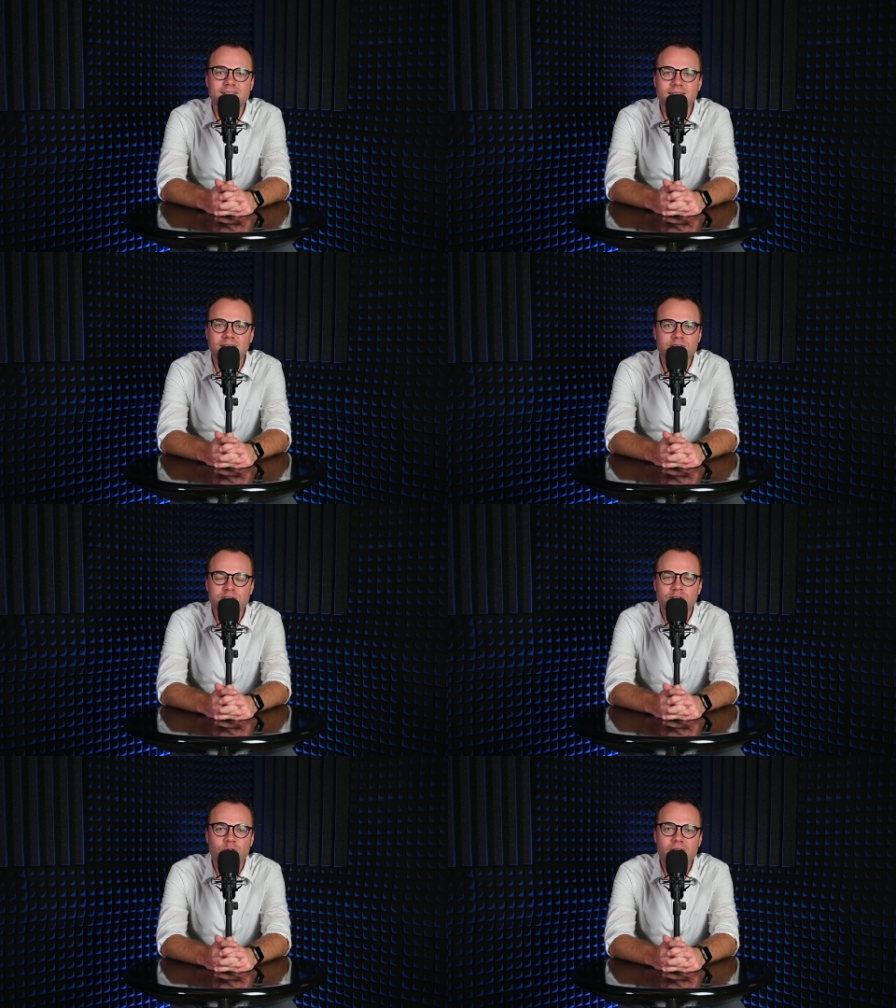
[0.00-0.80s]
It's, it's
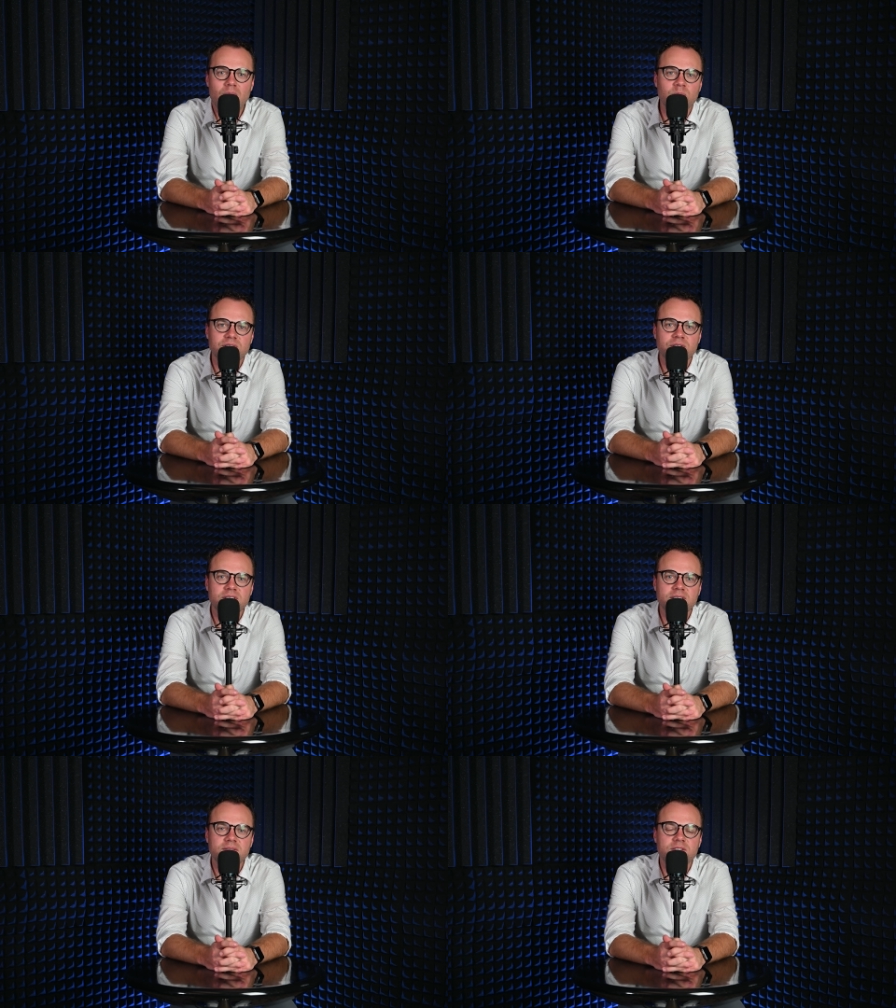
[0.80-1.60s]
just a great
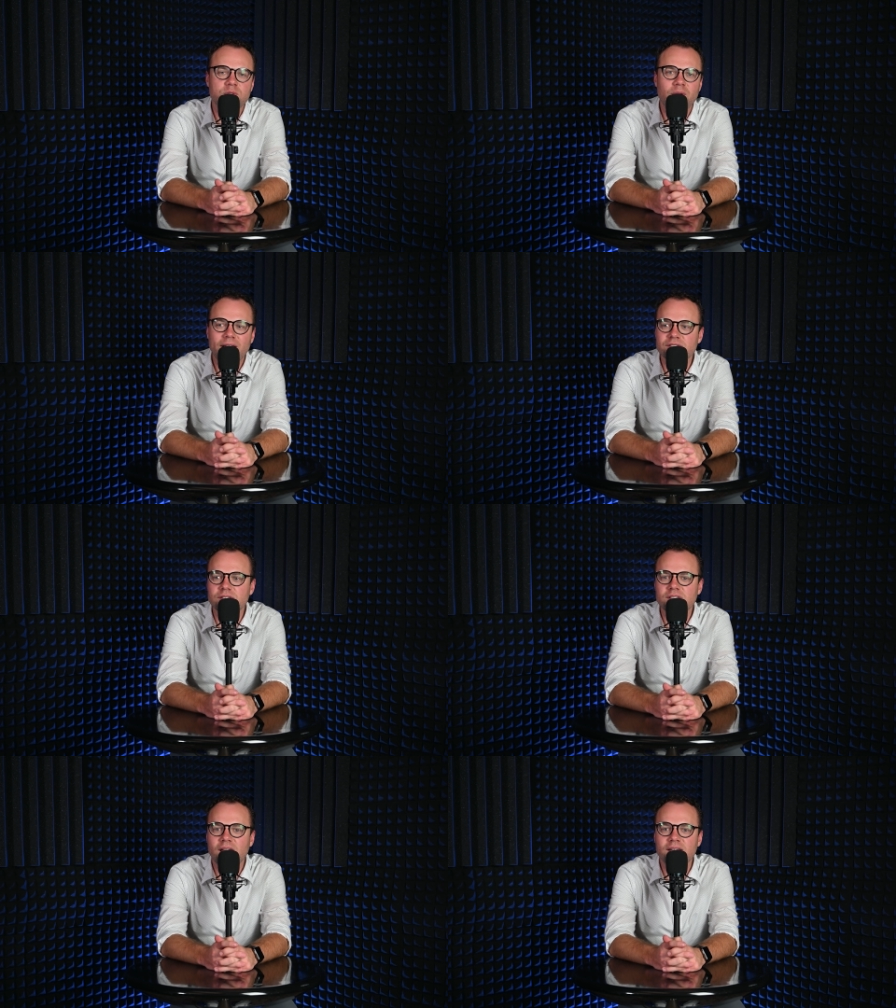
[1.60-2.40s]
opportunity to
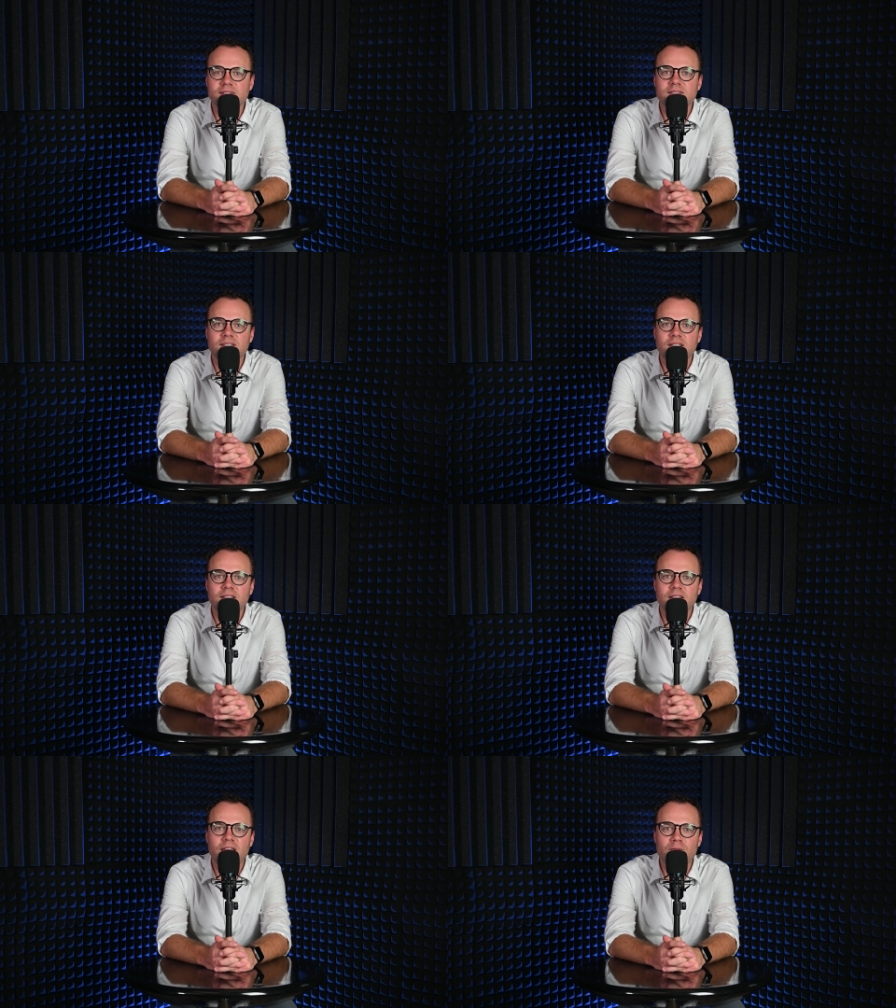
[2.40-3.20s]
exercise
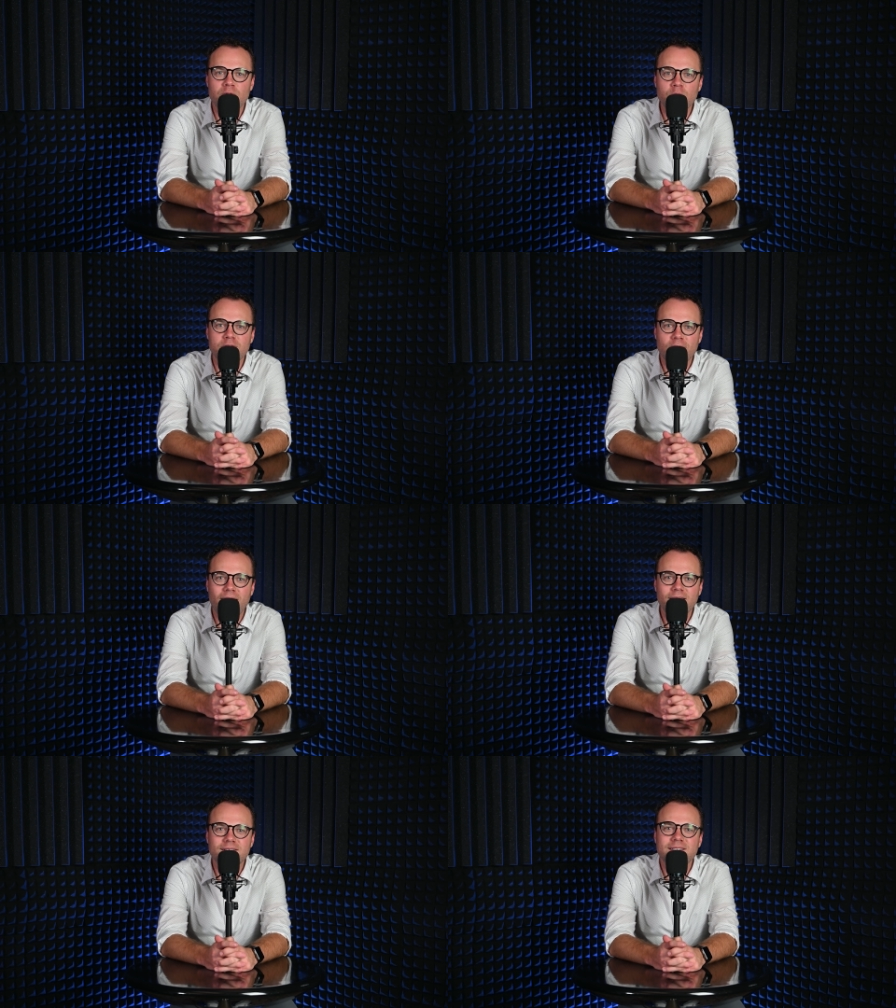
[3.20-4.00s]
that voting
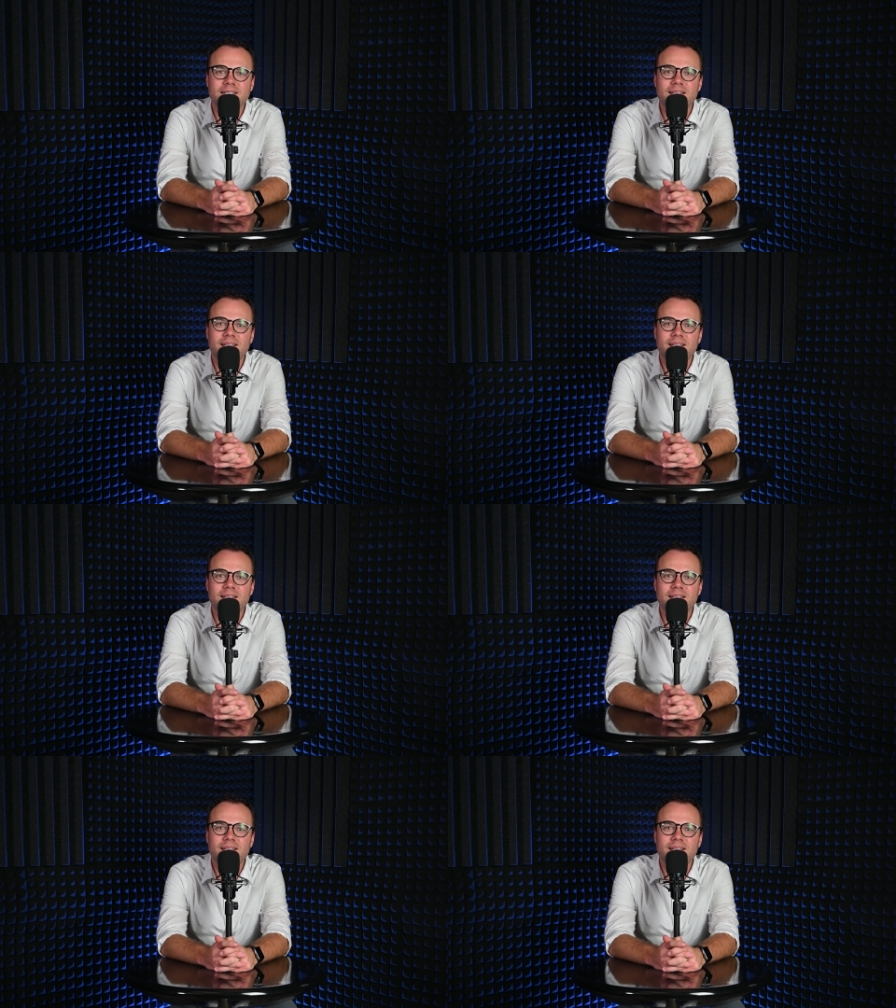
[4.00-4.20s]
right.